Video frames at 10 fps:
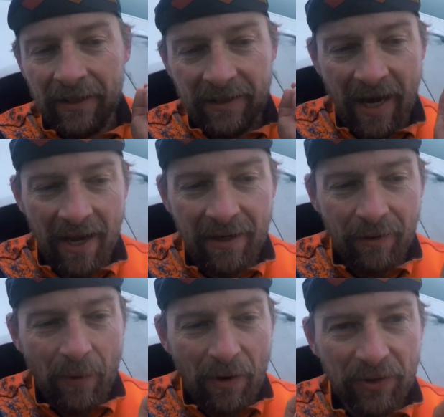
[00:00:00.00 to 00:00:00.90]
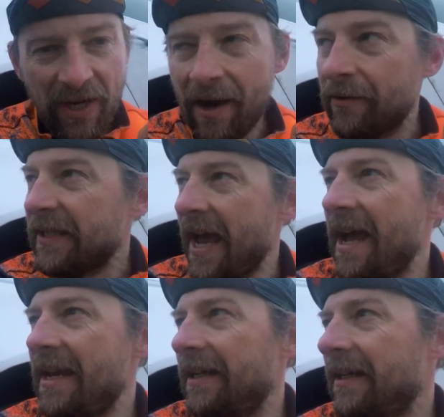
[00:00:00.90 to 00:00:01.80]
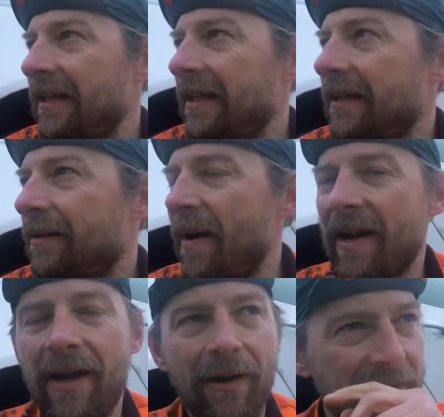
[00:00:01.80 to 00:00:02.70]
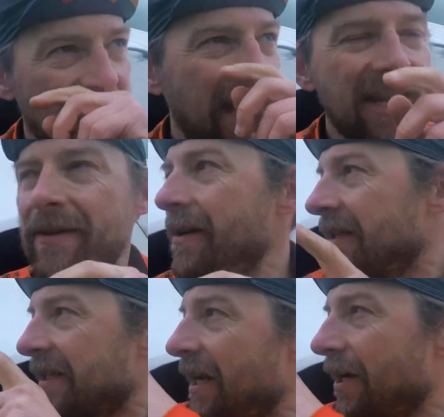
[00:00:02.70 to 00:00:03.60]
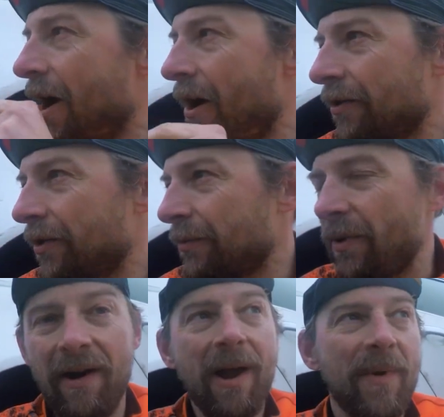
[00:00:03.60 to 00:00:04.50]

10 Wellsdale, 10 Manor Hill, 10 Stennigot, just where I am